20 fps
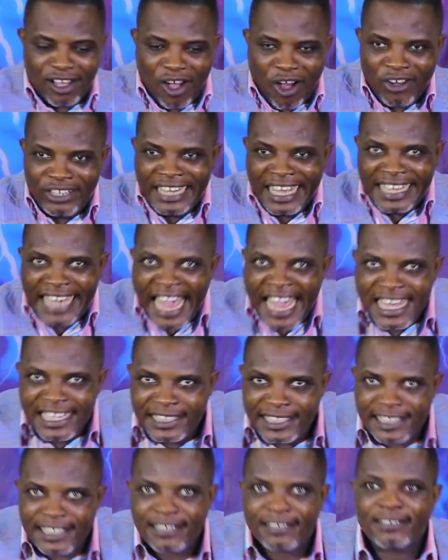on the
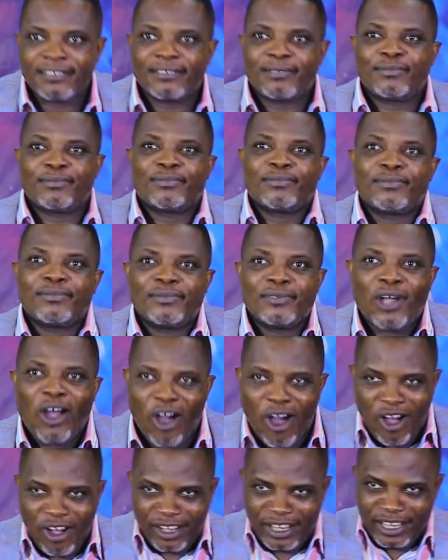case
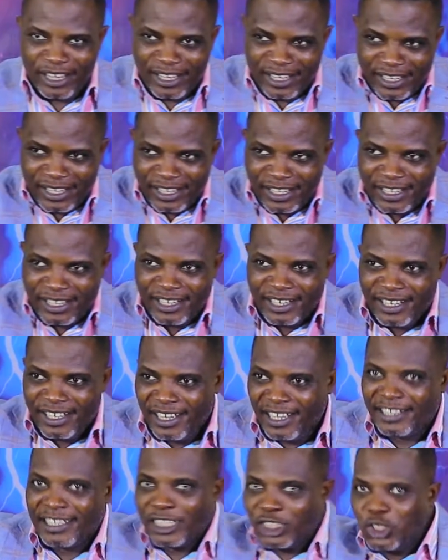or
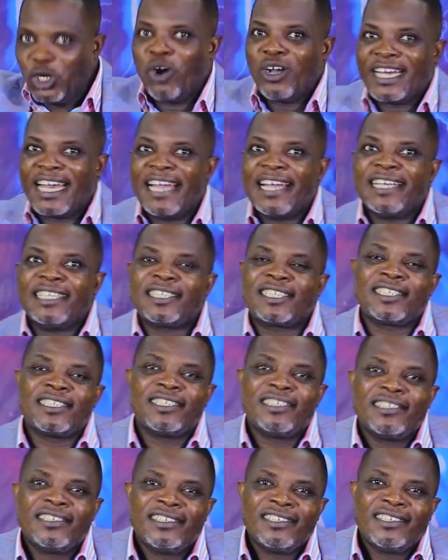in the showcase
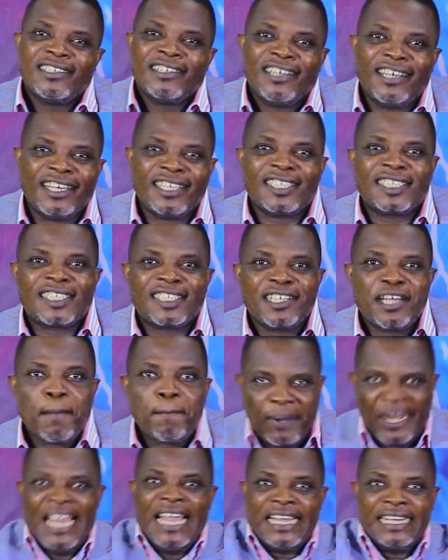is
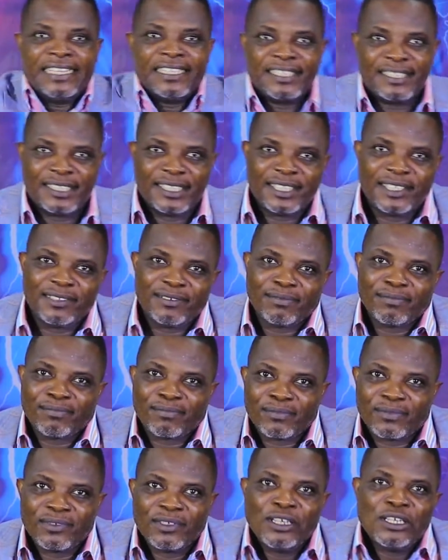plain,
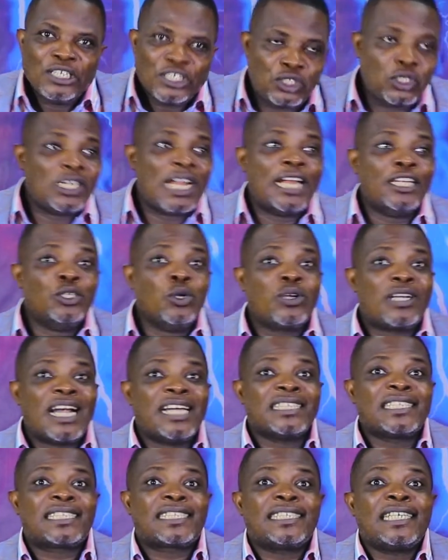so that you
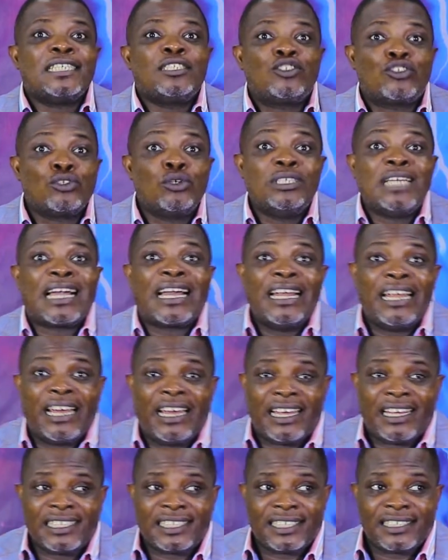can see through the
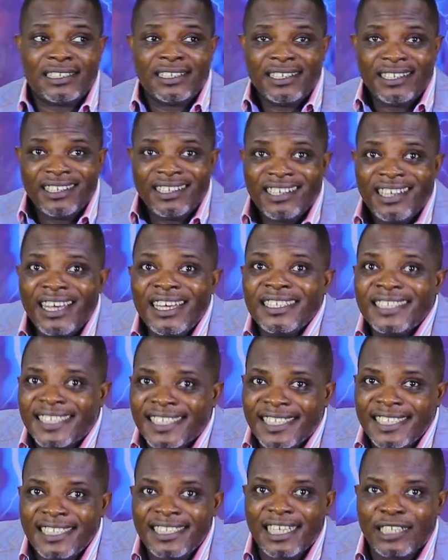glass and
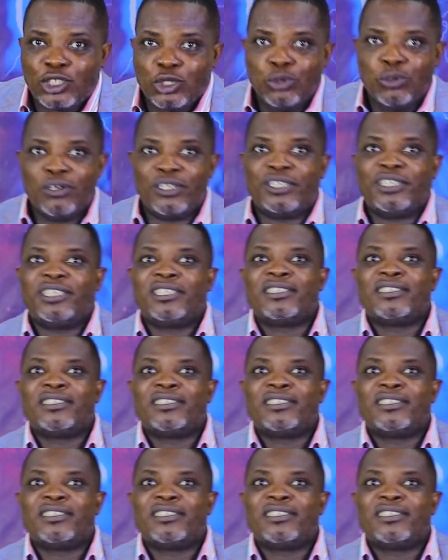see the jewelry.